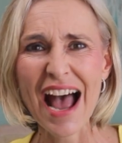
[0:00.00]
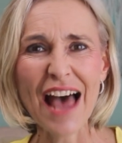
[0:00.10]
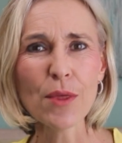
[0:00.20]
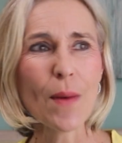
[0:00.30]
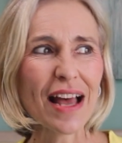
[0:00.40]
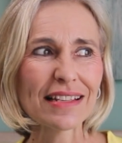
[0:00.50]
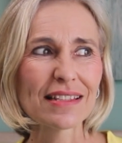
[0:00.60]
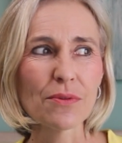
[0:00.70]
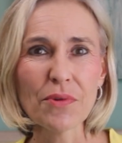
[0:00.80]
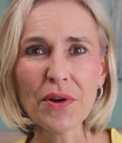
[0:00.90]
Otherwise,
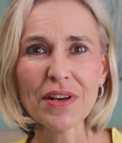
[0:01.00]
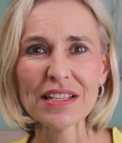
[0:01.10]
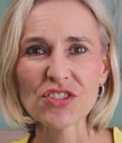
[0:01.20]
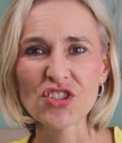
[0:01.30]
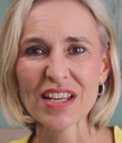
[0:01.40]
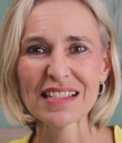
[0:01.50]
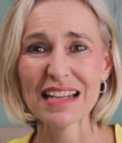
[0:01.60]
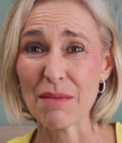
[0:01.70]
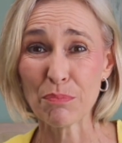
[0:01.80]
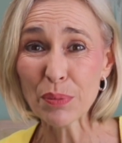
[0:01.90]
the Word is just
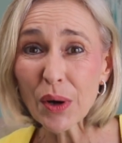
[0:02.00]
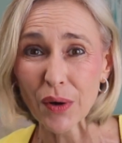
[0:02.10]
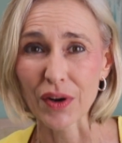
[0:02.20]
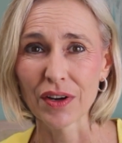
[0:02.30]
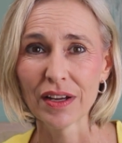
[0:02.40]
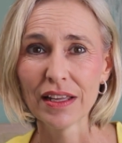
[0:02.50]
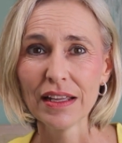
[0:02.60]
a book.